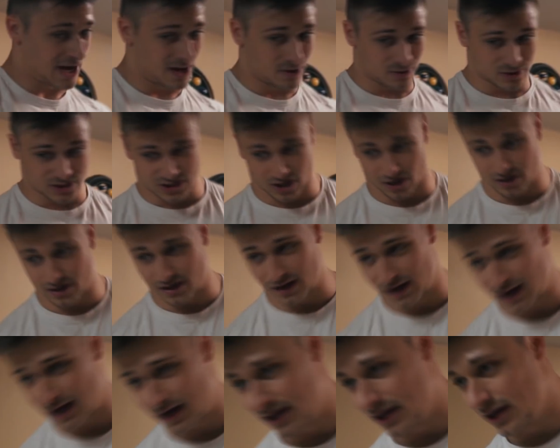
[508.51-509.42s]
channel is starting
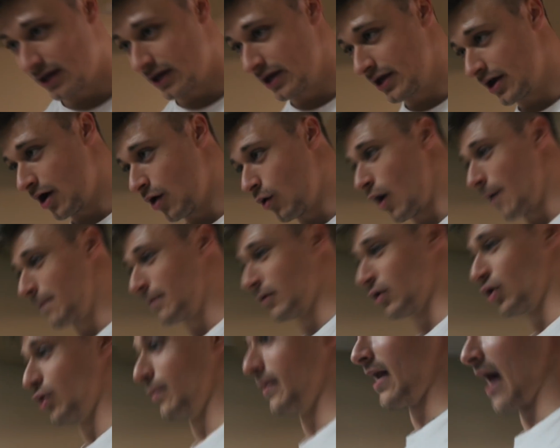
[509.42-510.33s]
to kind of go up a
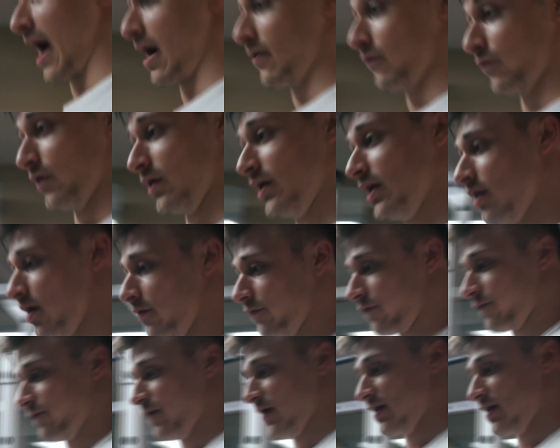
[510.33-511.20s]
little bit. I really loved